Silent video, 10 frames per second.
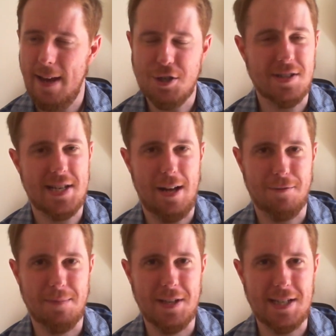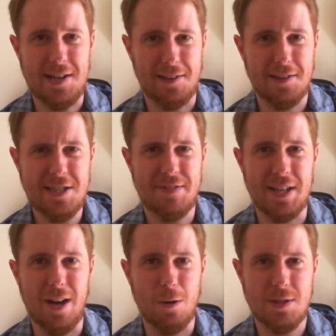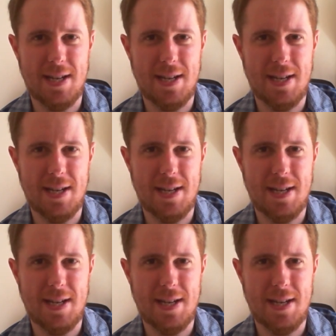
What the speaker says: as you can tell from the title of this video,